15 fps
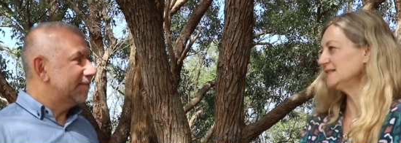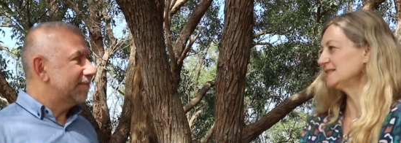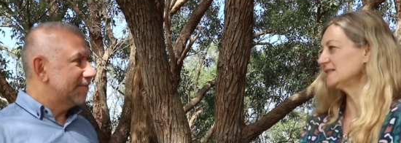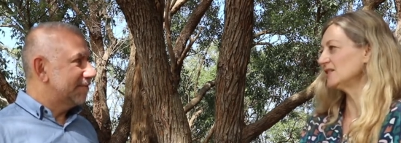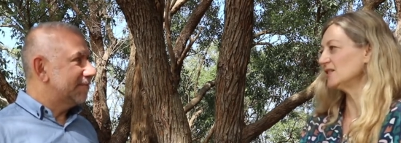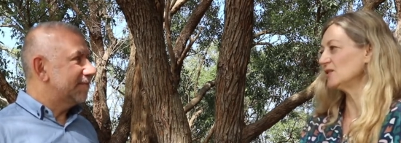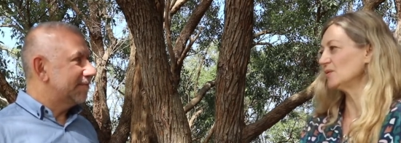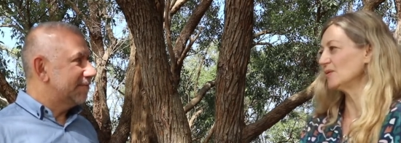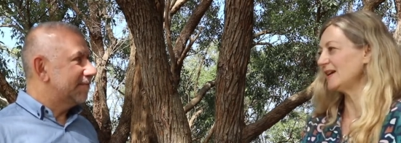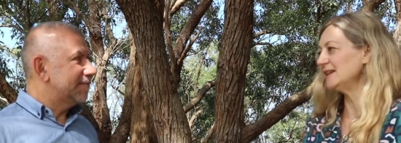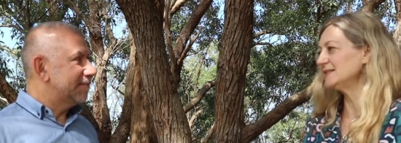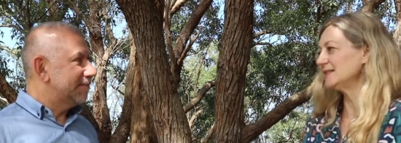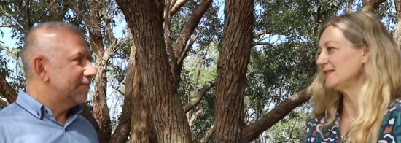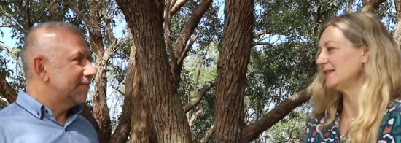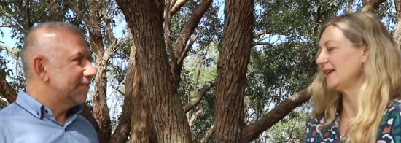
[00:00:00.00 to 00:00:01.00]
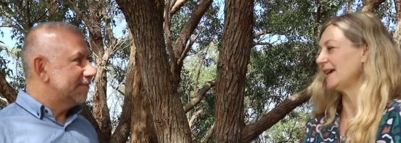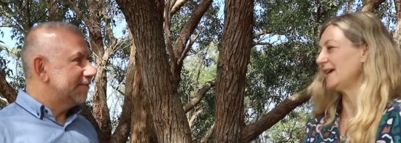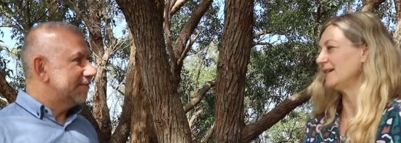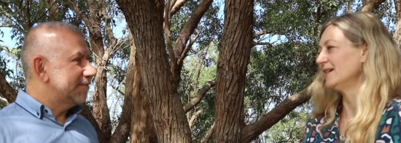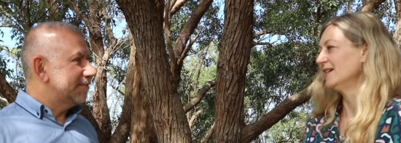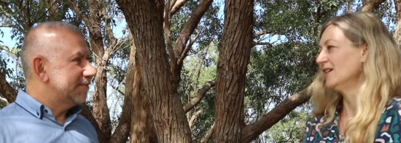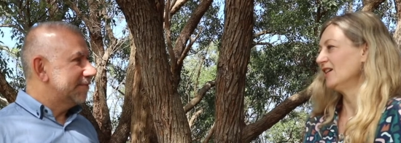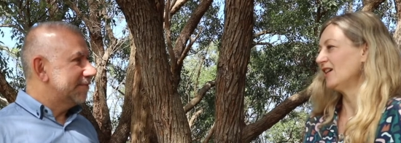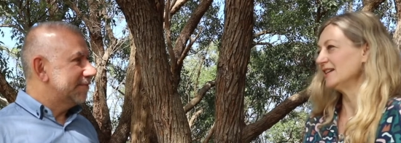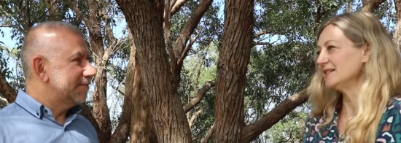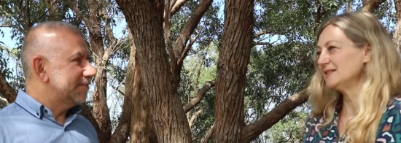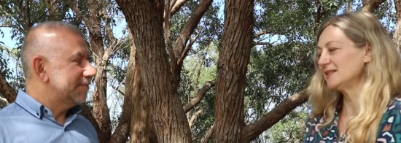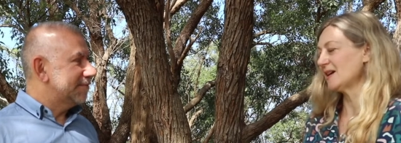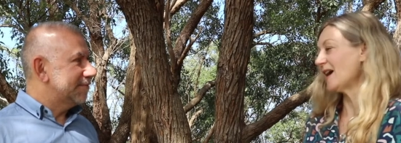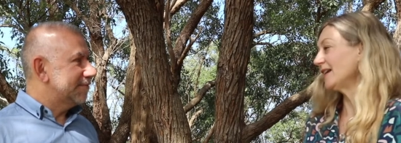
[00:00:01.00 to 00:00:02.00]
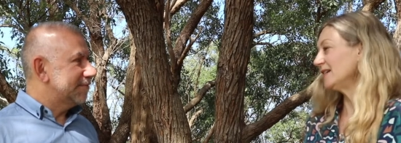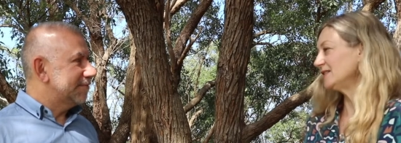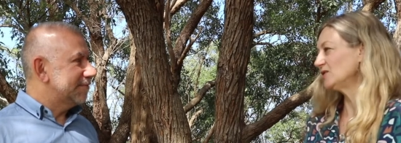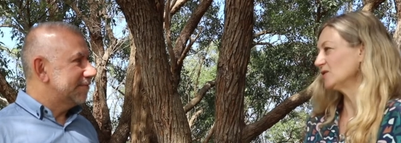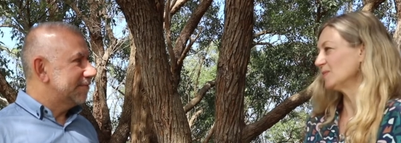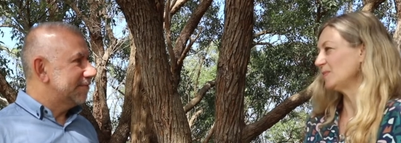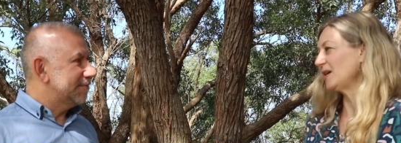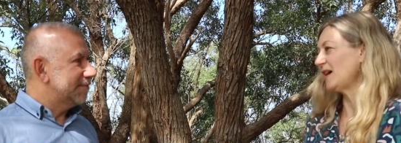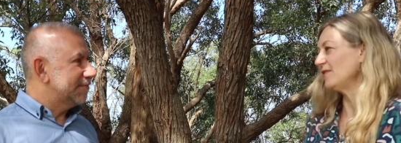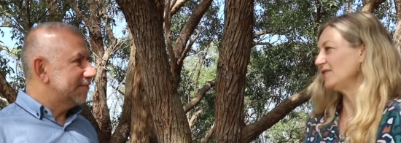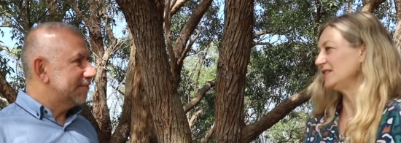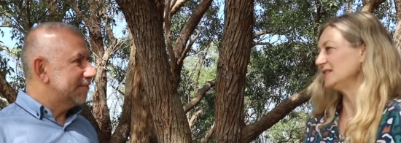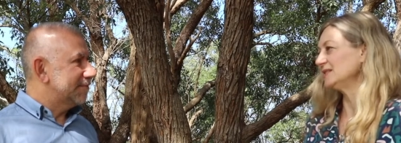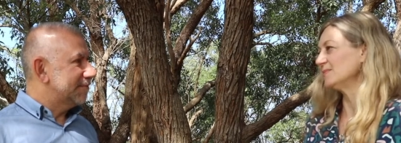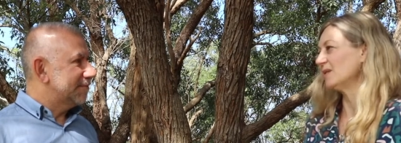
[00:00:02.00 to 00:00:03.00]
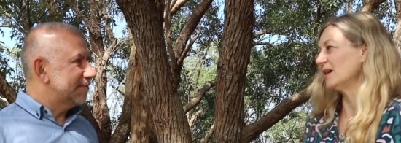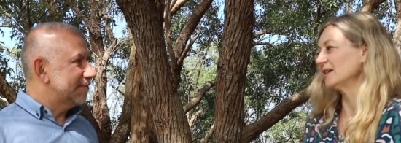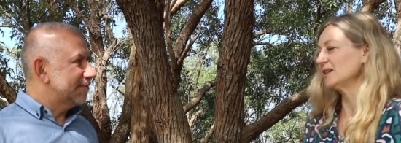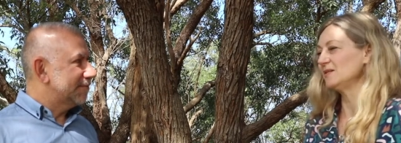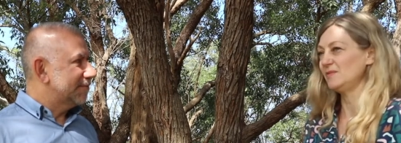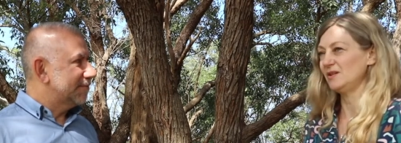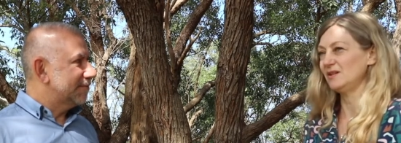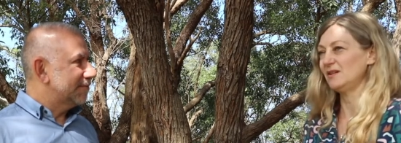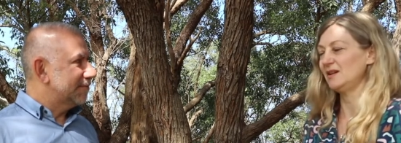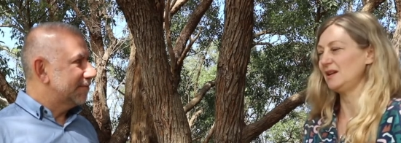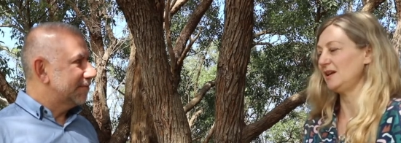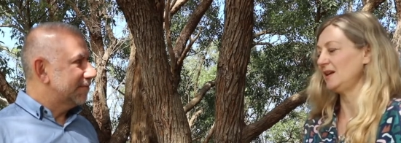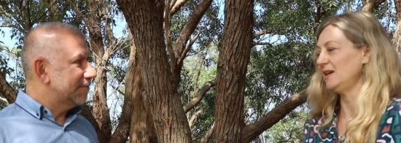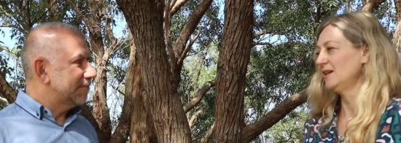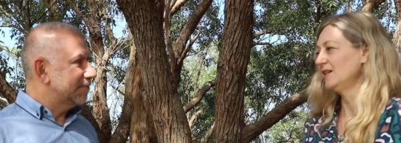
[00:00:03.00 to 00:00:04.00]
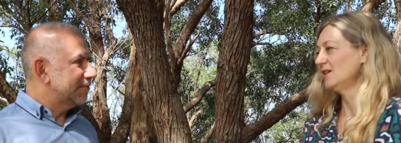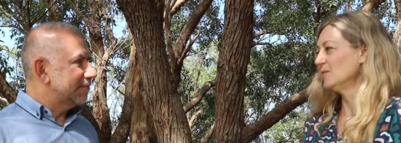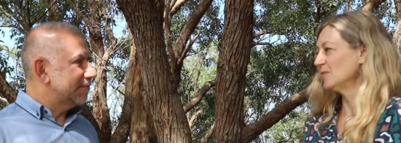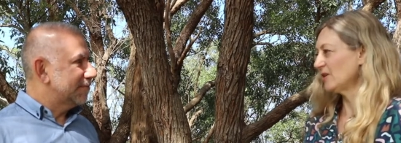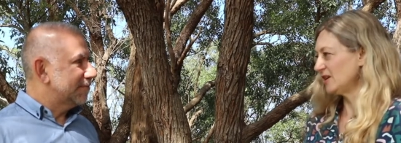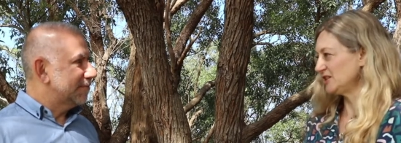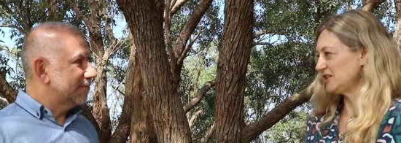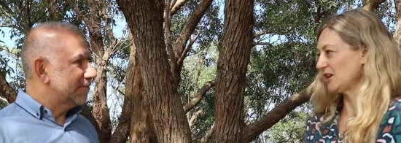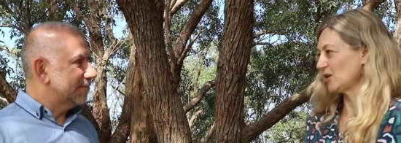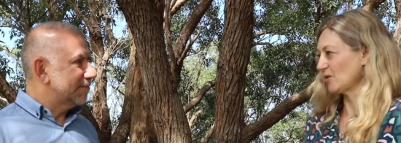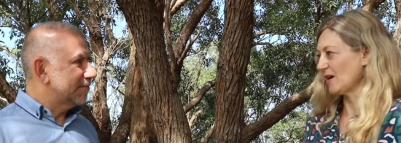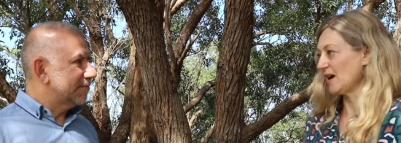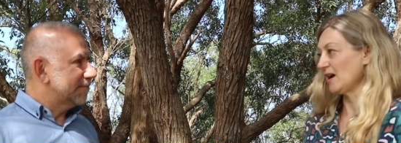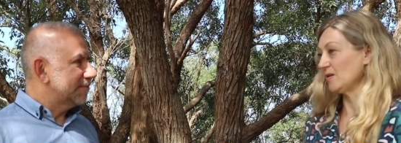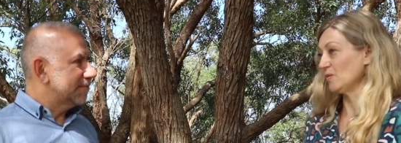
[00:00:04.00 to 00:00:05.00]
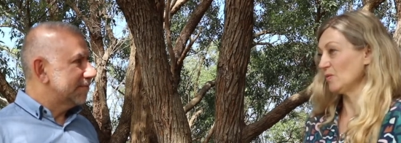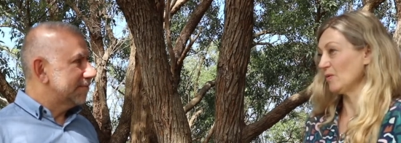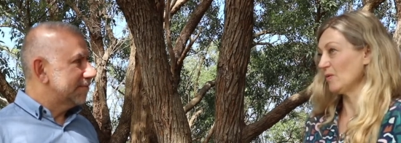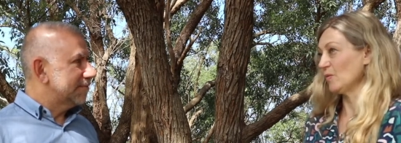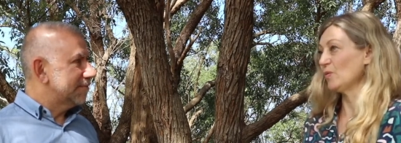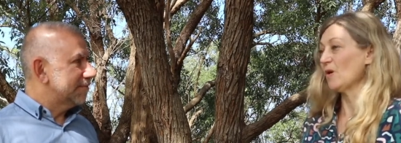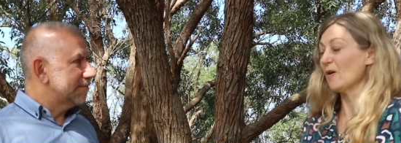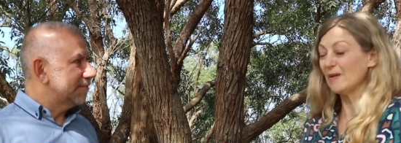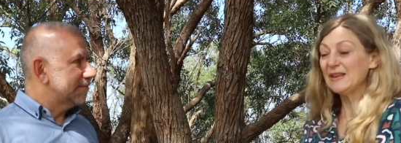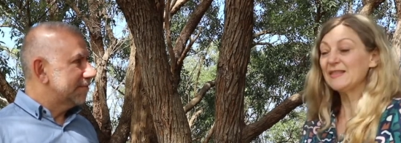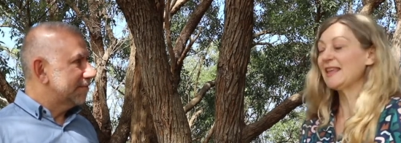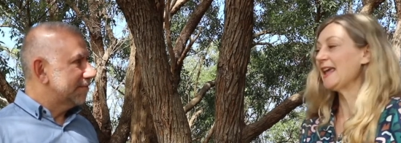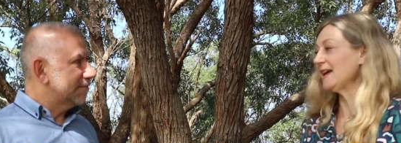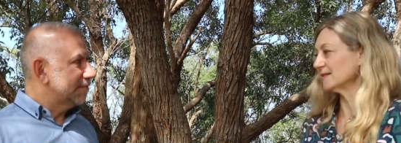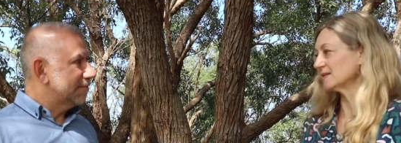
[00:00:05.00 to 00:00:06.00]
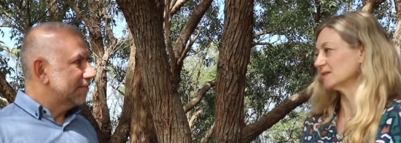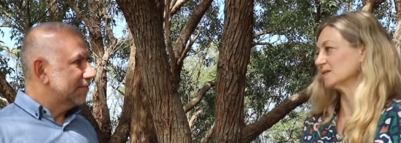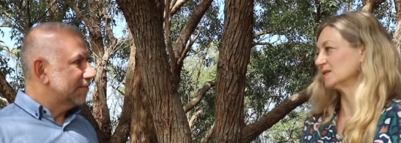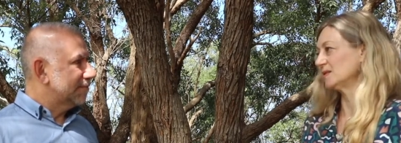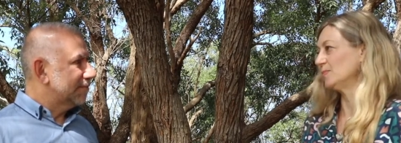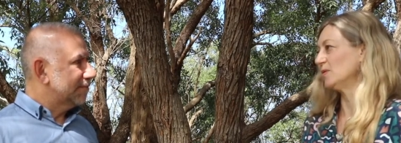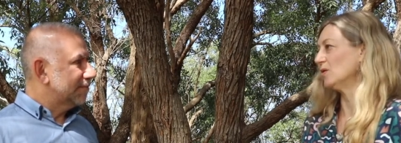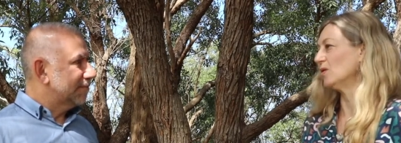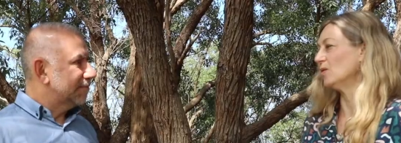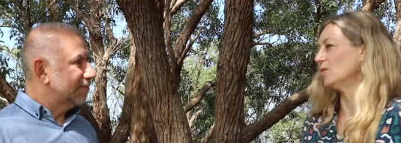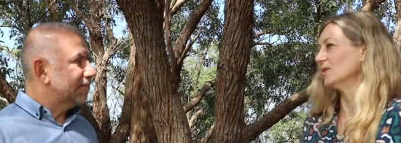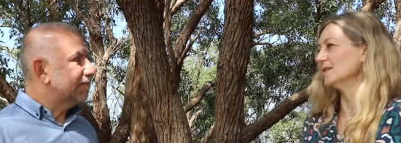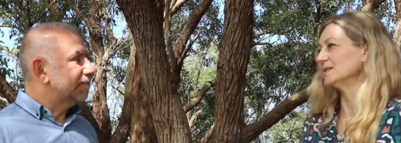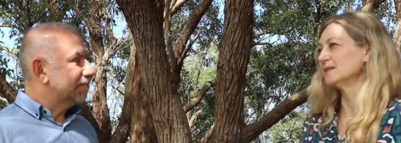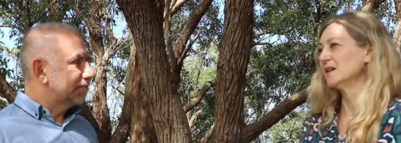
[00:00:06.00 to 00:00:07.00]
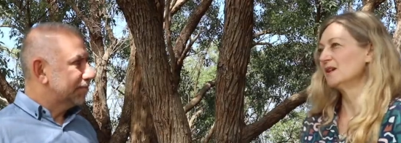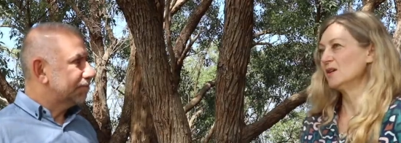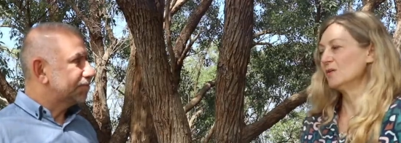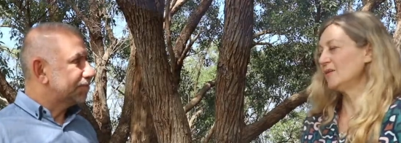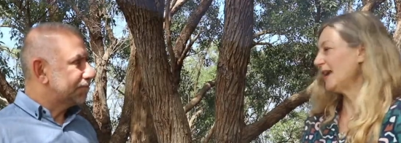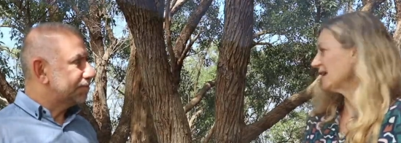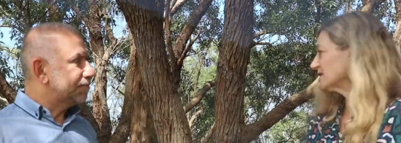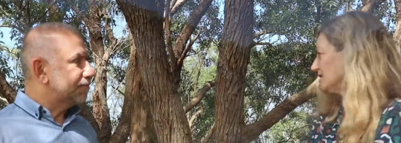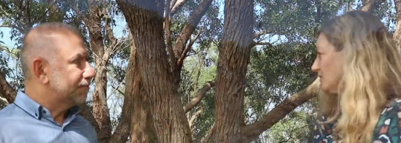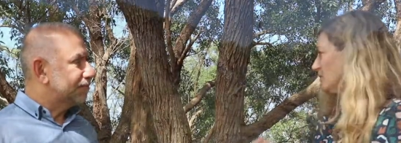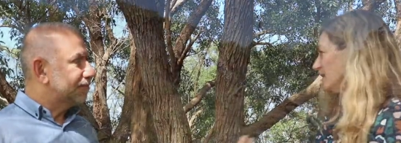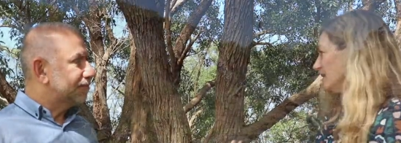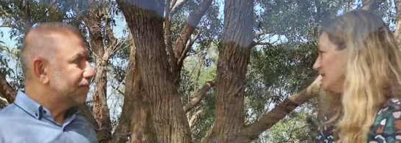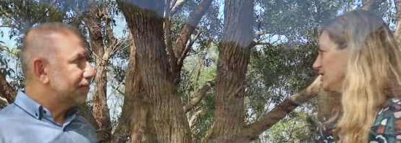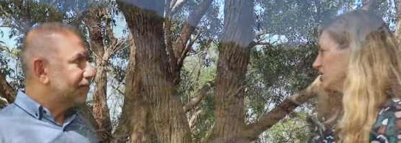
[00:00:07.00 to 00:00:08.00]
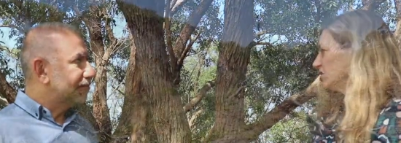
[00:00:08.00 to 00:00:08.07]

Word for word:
Speaker 1: So the reason that I decided to apply for this My Community project grant with council support was we actually wanted to